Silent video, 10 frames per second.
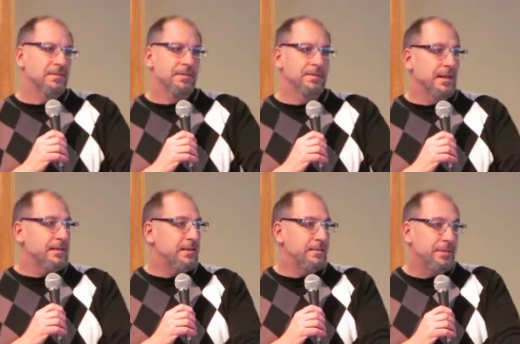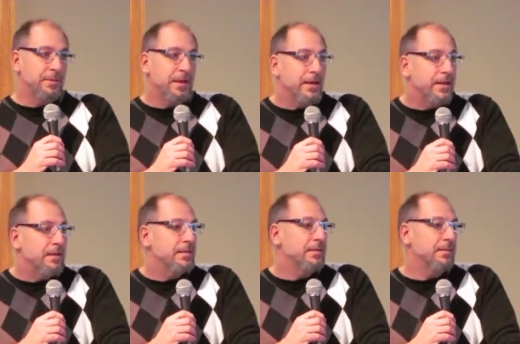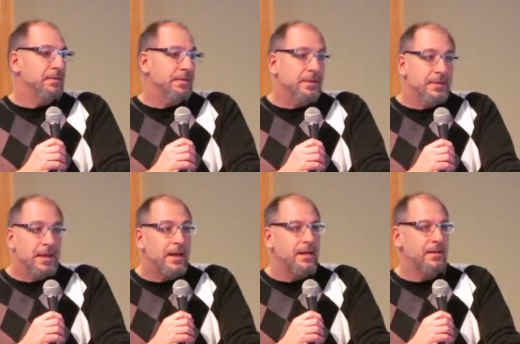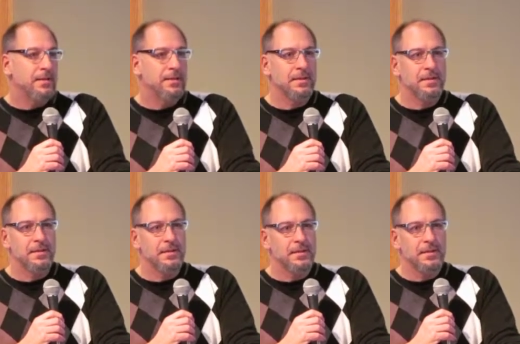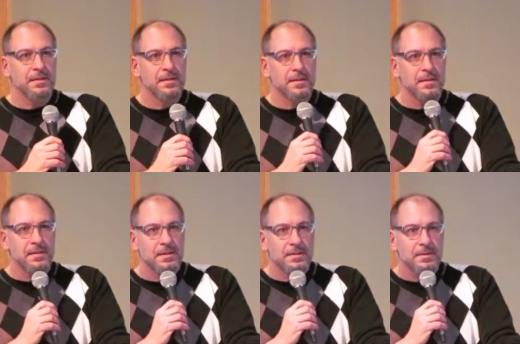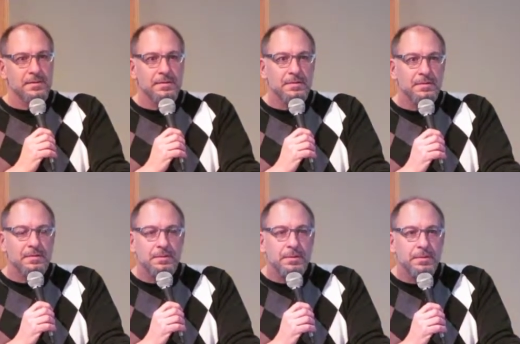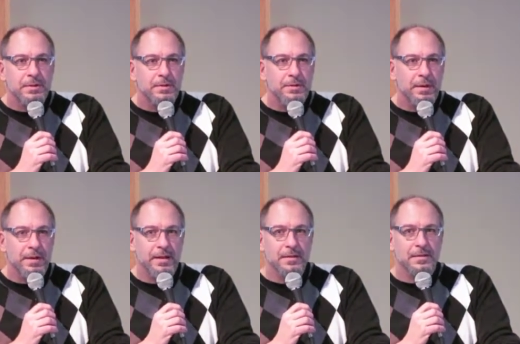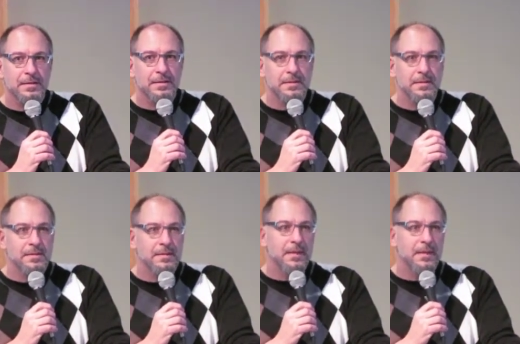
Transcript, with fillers: It's nice that we pray. We pray God. What are we going to do about it?